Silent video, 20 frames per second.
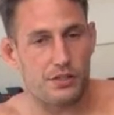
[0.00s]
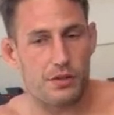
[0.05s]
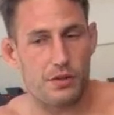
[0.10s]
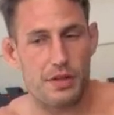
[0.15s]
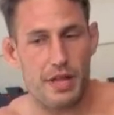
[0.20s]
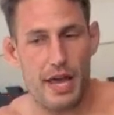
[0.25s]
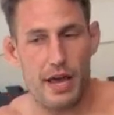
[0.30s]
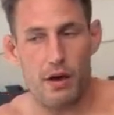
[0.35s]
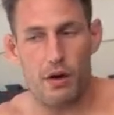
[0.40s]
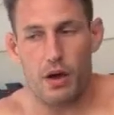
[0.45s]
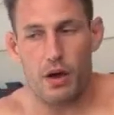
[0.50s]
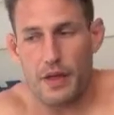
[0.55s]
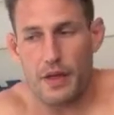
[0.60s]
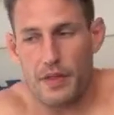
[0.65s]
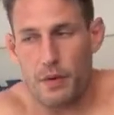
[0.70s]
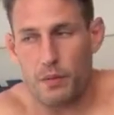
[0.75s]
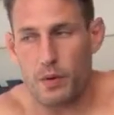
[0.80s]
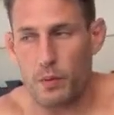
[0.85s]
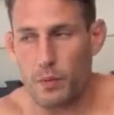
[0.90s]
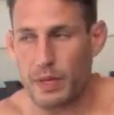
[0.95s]
So now, and
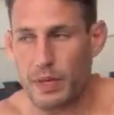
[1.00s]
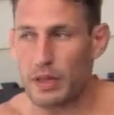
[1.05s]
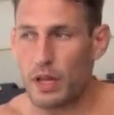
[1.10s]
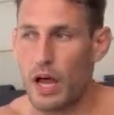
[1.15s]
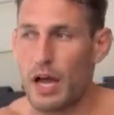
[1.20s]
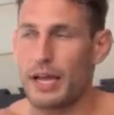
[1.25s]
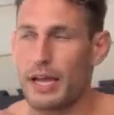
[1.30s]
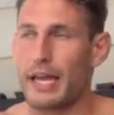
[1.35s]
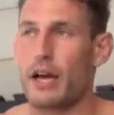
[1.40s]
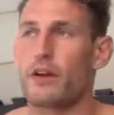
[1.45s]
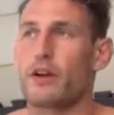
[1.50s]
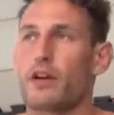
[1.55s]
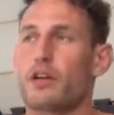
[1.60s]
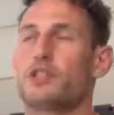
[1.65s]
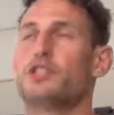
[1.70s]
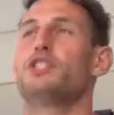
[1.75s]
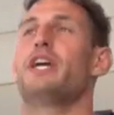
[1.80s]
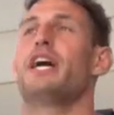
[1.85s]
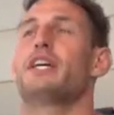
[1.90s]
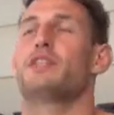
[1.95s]
then when we lock out our
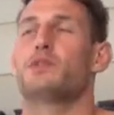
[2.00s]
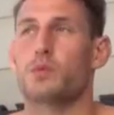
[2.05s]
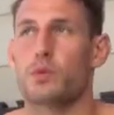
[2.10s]
chest,